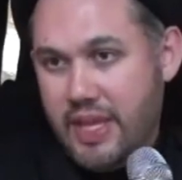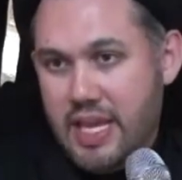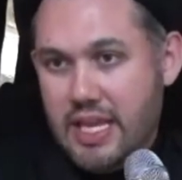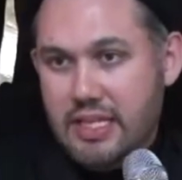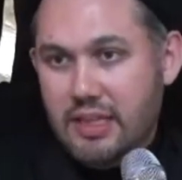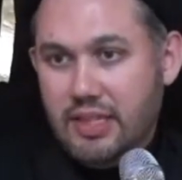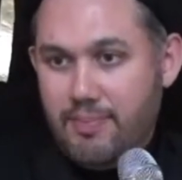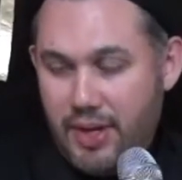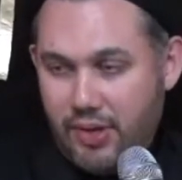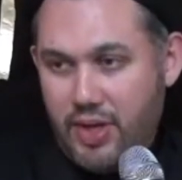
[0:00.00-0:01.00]
He did
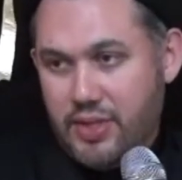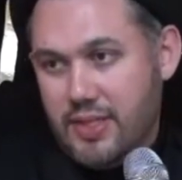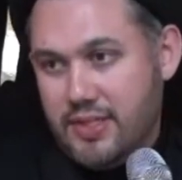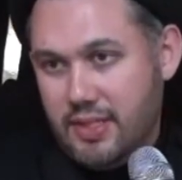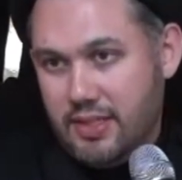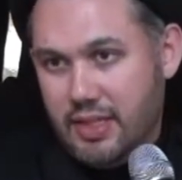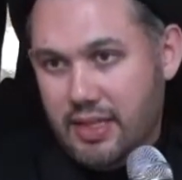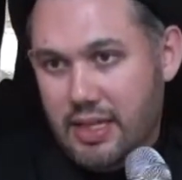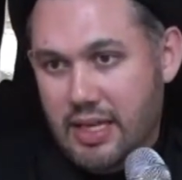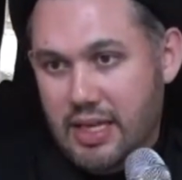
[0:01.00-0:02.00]
Tabarra on Yazid.
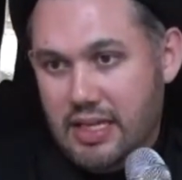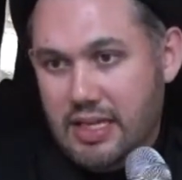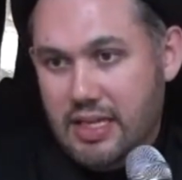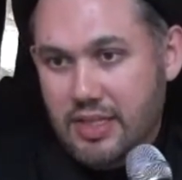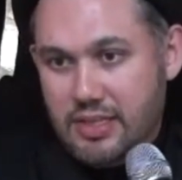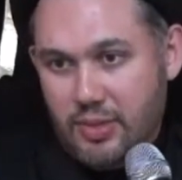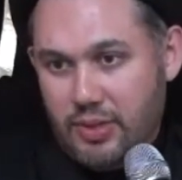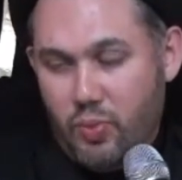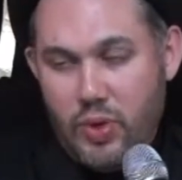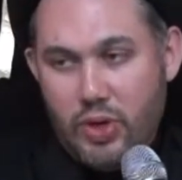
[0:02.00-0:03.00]
He says,
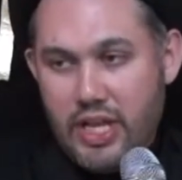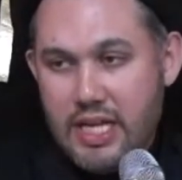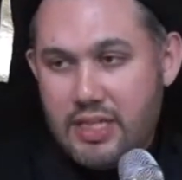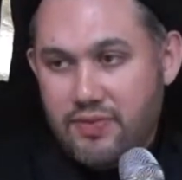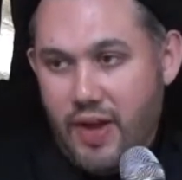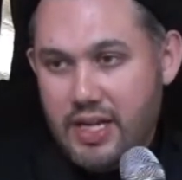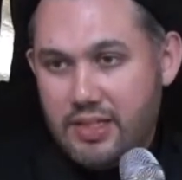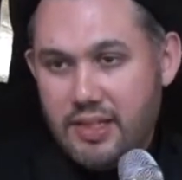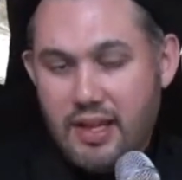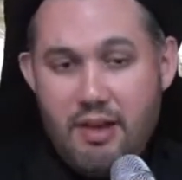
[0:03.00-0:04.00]
look, we're not here to
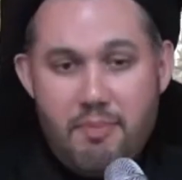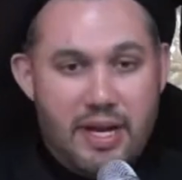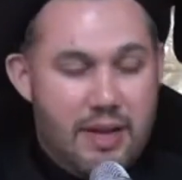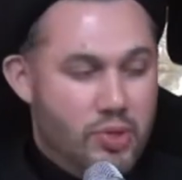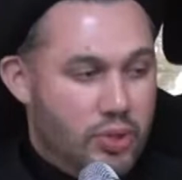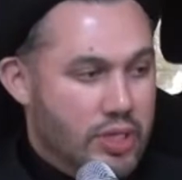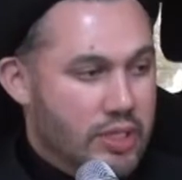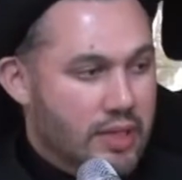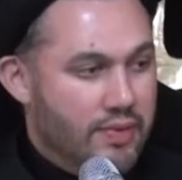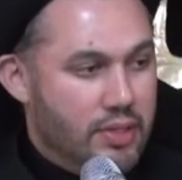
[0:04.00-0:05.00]
fight, but I'm not going to
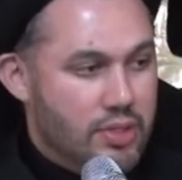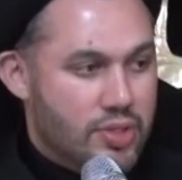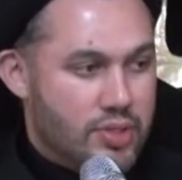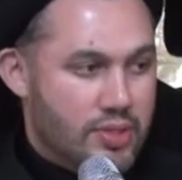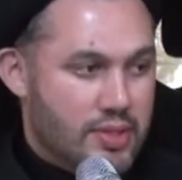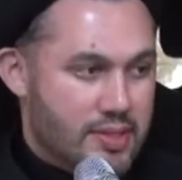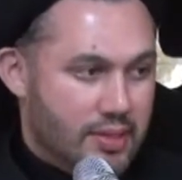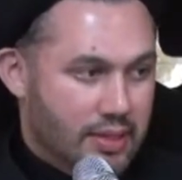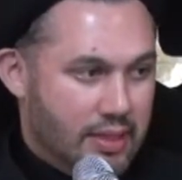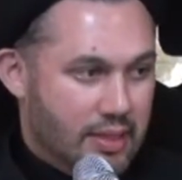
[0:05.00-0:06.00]
give allegiance to Yazid.
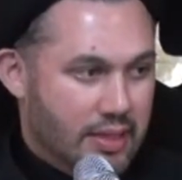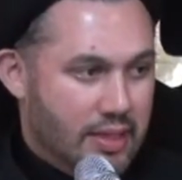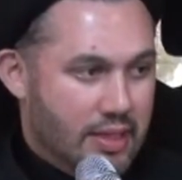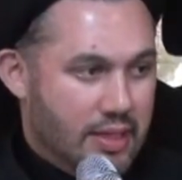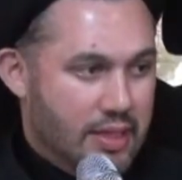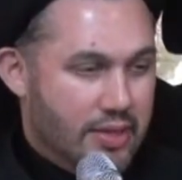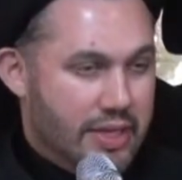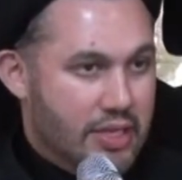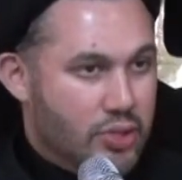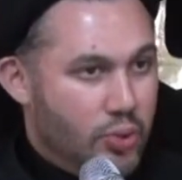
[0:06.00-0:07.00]

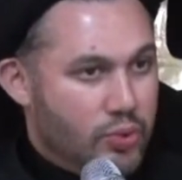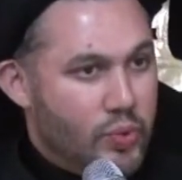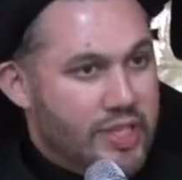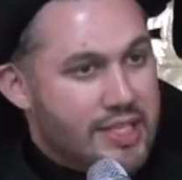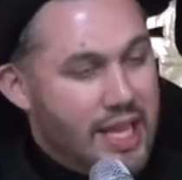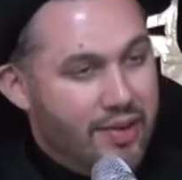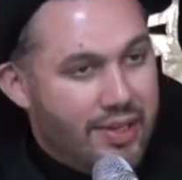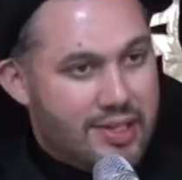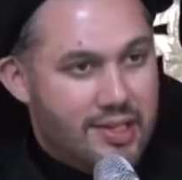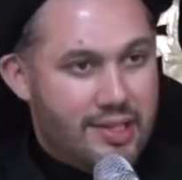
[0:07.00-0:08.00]
He taught with his
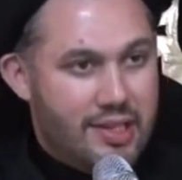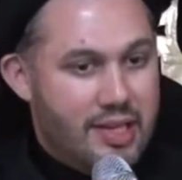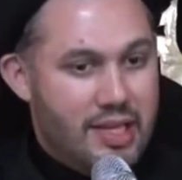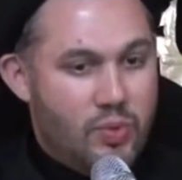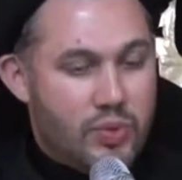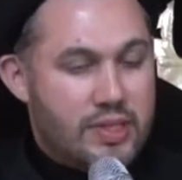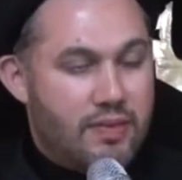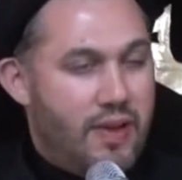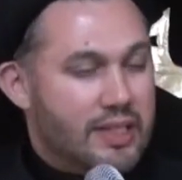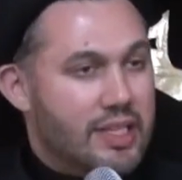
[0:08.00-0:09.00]
character. It wasn't the
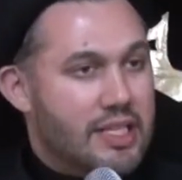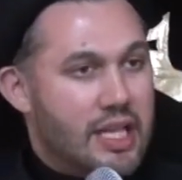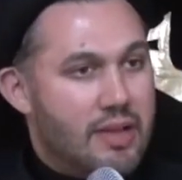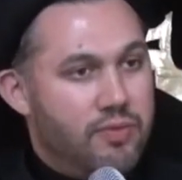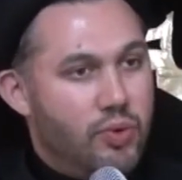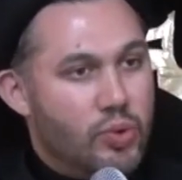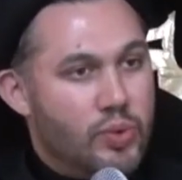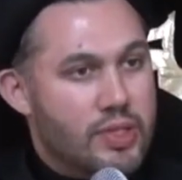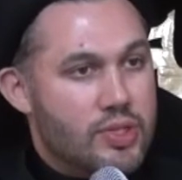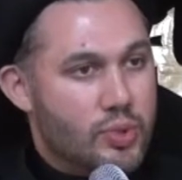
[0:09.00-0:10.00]
fact that he came forward
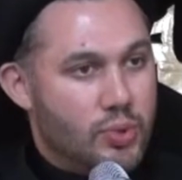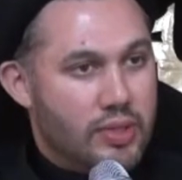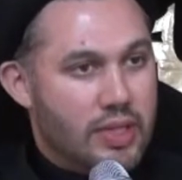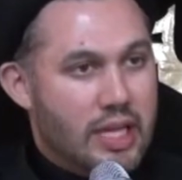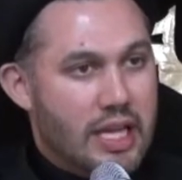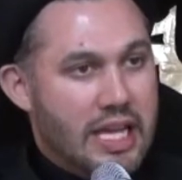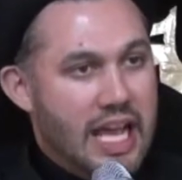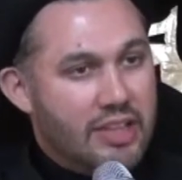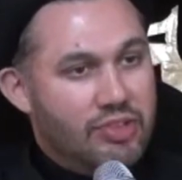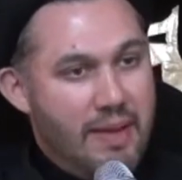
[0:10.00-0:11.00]
with a sword.
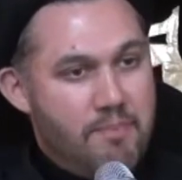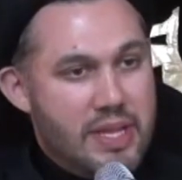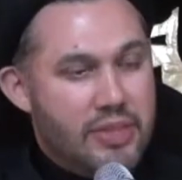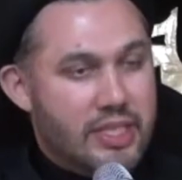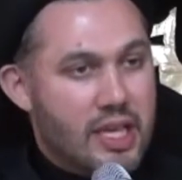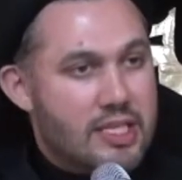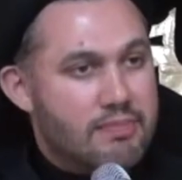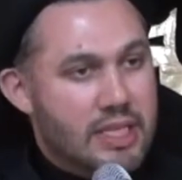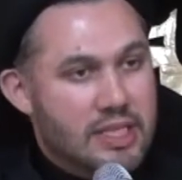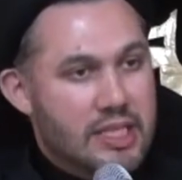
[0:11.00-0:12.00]
Had that been the case,
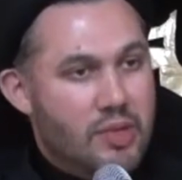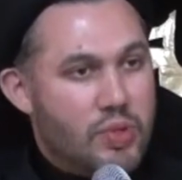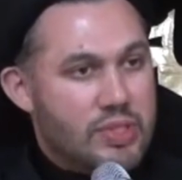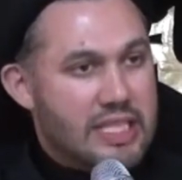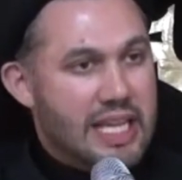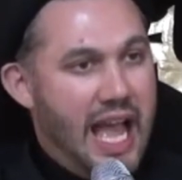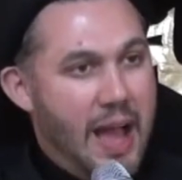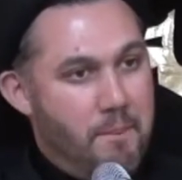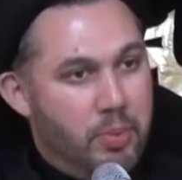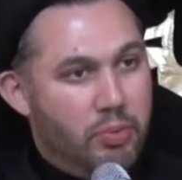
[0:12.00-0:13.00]
Medina was the
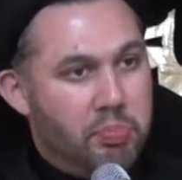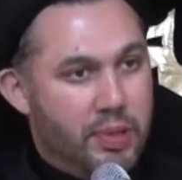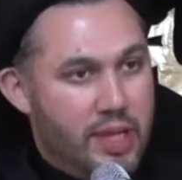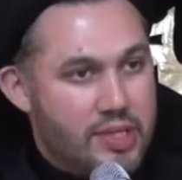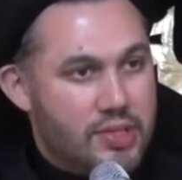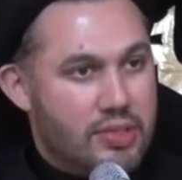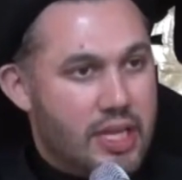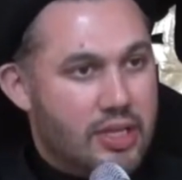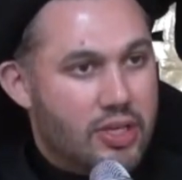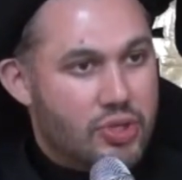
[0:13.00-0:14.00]
ample place to
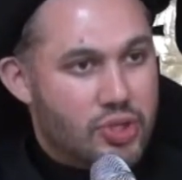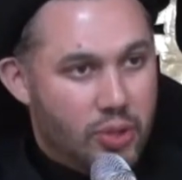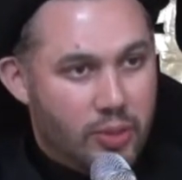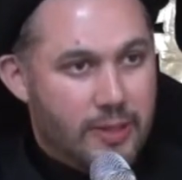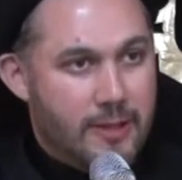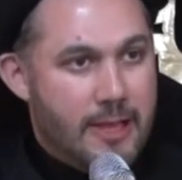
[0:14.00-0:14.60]
take control.